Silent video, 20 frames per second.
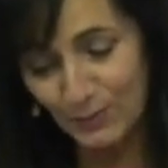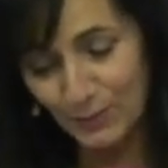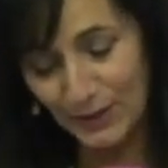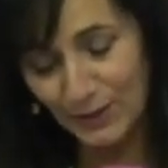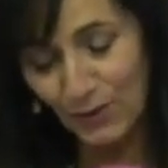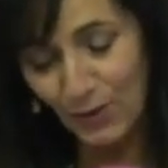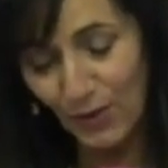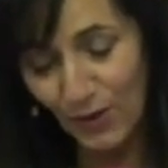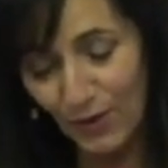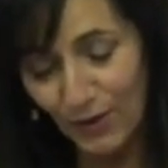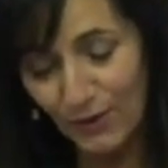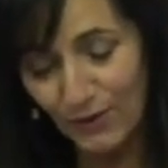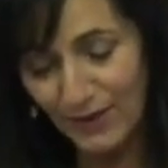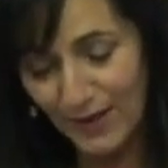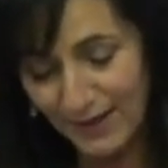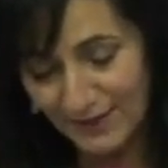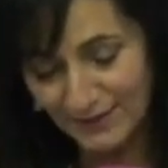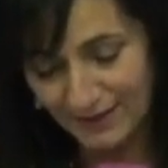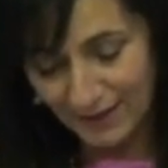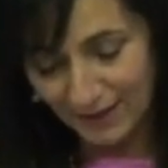when all
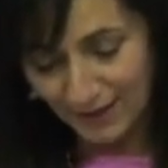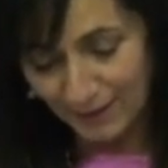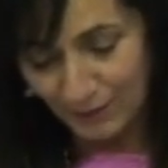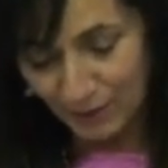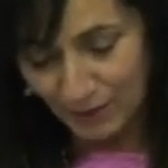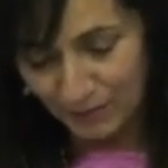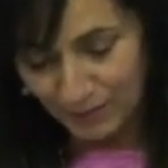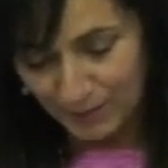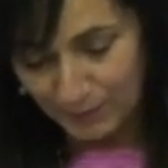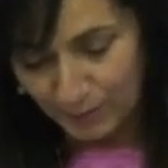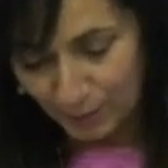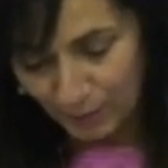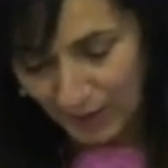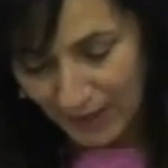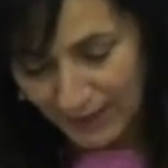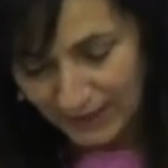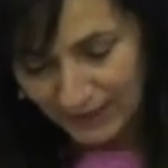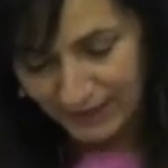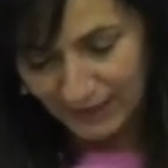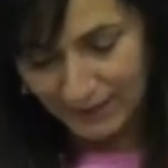that time you've been
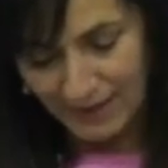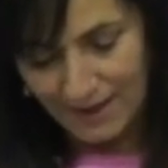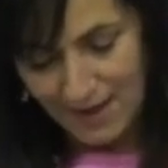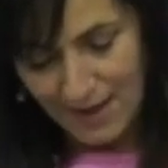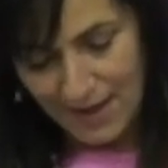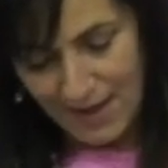praying.